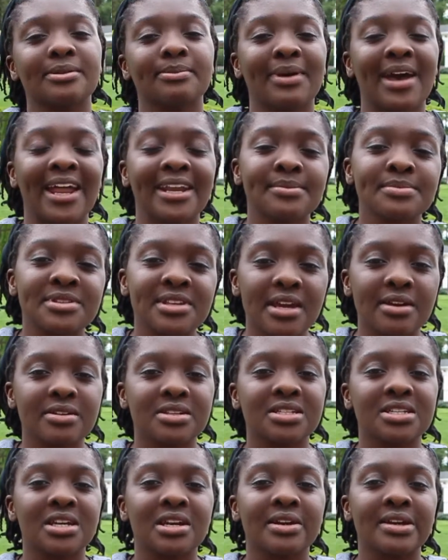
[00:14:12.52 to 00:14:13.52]
Madam
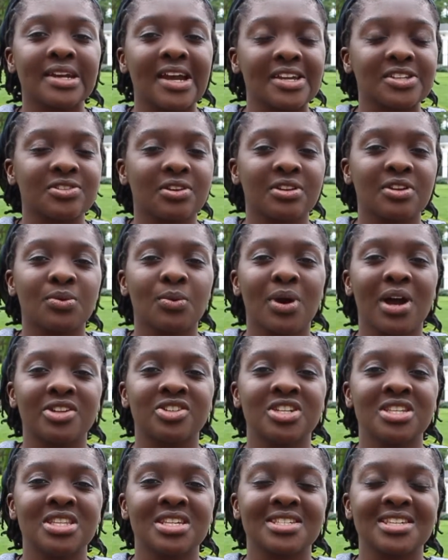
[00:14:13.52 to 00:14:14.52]
Secretary. I started
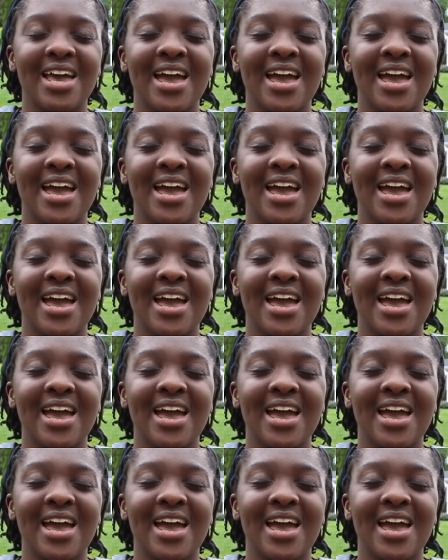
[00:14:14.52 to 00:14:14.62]
watching this